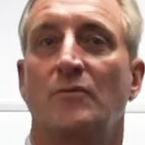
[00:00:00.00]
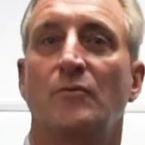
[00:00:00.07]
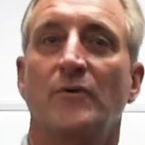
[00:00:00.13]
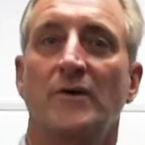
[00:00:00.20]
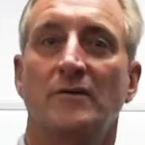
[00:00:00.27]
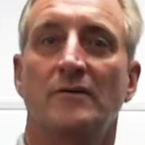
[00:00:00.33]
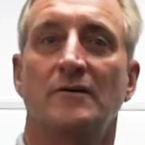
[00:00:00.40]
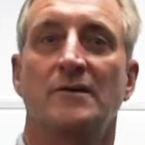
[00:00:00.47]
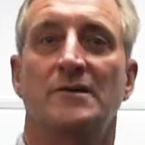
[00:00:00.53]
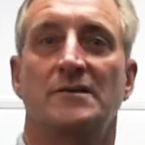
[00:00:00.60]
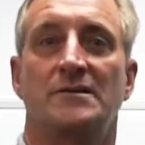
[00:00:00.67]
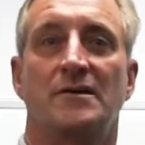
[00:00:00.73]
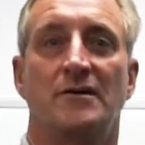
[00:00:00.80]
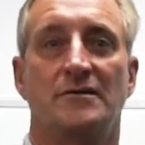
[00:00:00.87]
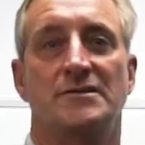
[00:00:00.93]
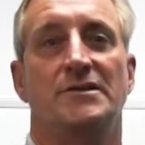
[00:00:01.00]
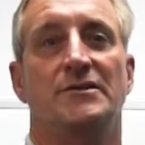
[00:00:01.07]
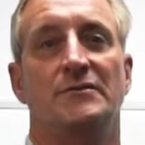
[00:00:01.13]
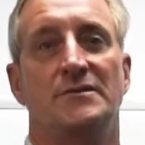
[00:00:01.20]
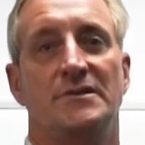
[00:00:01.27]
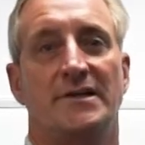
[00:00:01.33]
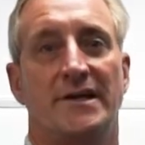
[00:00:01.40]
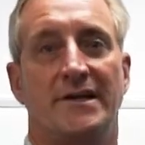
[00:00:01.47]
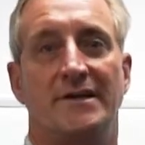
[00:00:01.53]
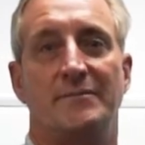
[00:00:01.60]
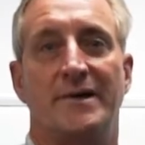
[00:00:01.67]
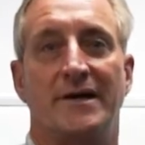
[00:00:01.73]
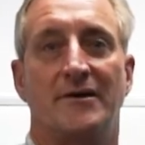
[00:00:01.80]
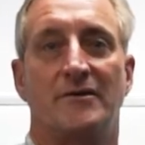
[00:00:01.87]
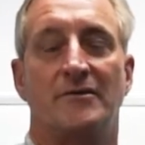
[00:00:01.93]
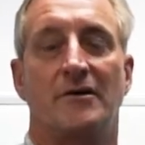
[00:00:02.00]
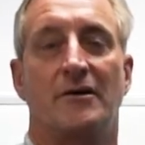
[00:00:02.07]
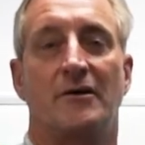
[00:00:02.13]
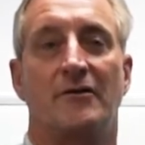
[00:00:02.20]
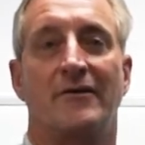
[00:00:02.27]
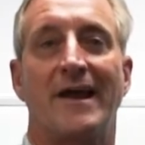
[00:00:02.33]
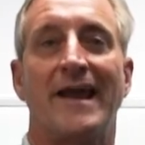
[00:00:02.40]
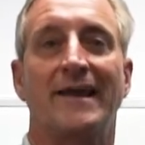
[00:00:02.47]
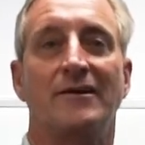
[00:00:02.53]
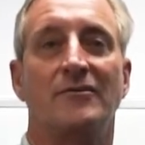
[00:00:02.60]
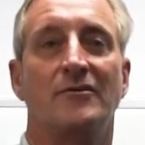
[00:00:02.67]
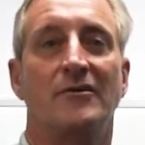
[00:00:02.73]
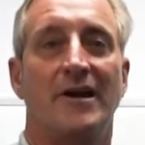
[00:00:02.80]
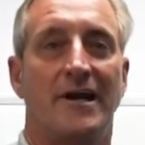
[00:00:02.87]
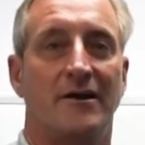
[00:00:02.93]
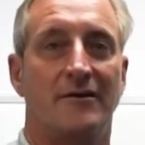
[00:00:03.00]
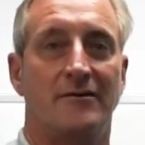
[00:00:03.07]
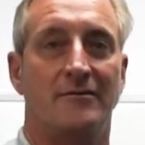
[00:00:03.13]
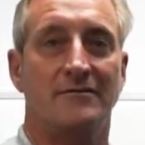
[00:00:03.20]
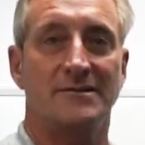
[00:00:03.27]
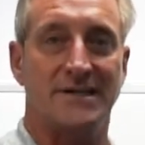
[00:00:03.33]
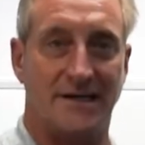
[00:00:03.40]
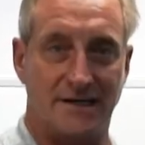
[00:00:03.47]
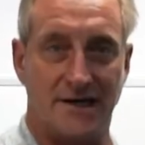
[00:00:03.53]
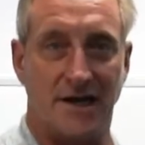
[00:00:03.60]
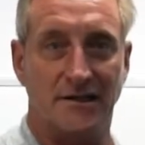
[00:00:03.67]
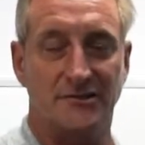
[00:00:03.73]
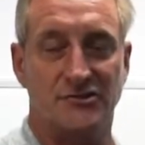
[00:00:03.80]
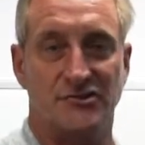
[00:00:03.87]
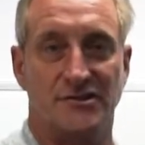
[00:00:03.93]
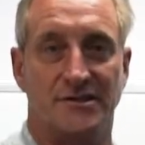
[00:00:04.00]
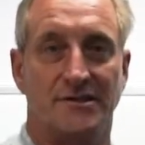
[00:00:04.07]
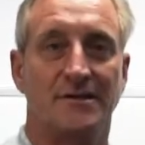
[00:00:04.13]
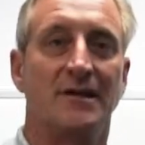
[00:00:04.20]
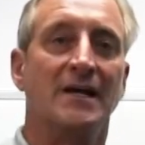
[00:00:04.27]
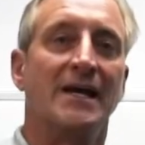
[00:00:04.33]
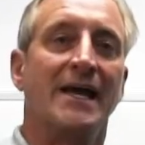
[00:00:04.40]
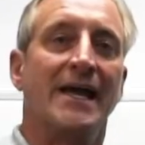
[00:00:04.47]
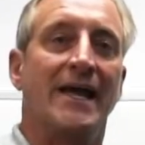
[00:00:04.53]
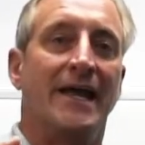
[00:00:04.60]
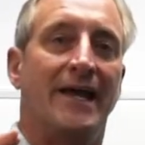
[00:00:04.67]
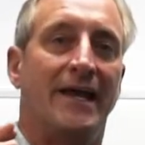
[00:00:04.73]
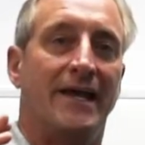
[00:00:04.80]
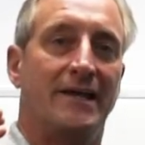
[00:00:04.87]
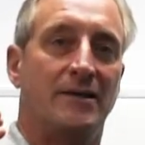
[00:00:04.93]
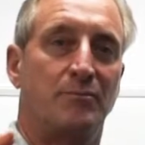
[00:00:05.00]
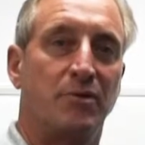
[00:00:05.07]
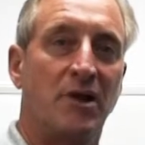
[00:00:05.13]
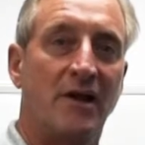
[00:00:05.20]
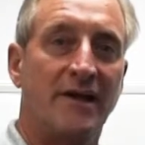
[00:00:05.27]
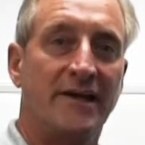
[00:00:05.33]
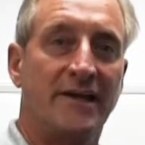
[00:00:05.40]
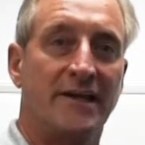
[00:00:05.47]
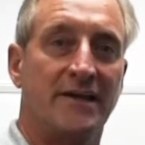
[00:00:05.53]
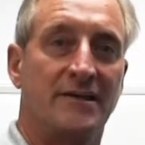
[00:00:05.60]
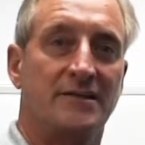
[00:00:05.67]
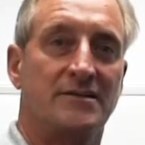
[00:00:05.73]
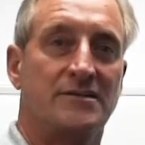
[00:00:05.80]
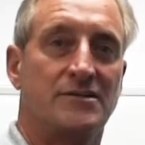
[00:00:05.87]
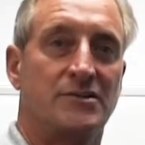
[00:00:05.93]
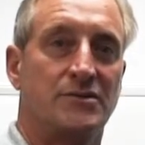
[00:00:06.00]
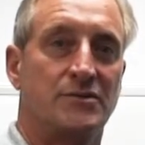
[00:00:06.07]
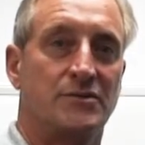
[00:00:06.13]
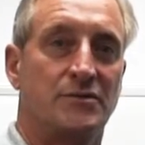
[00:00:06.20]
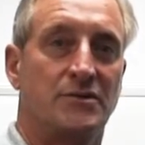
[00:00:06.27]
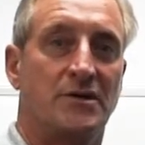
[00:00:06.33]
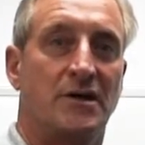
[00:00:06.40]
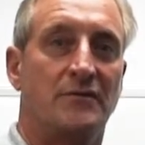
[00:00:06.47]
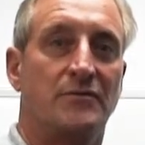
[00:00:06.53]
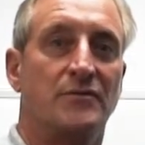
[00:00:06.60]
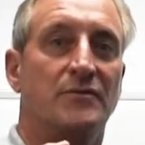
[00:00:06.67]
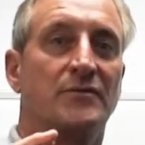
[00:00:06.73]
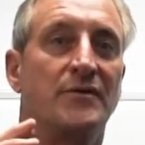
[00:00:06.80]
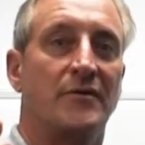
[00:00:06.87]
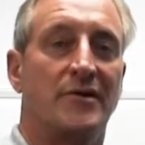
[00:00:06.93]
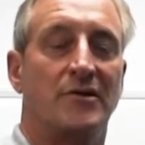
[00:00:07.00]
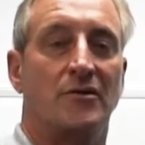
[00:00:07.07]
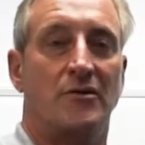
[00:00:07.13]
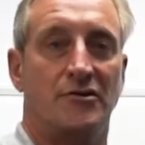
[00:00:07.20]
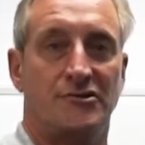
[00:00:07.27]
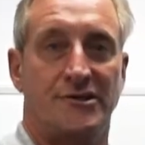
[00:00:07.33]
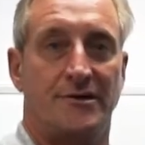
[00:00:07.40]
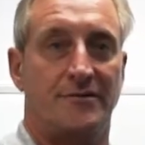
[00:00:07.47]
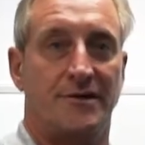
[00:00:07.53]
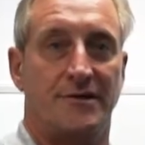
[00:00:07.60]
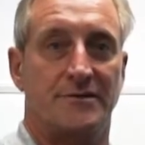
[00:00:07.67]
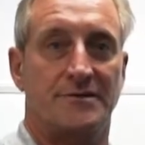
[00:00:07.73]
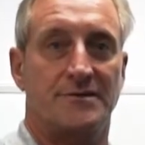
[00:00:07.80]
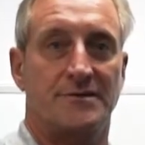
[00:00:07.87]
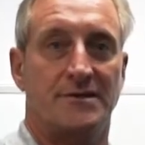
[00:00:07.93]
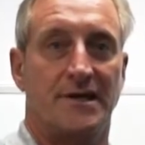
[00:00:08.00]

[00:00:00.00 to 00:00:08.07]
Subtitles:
We are going to talk to you today about our Anchor Air technology and applying it to cover very large areas.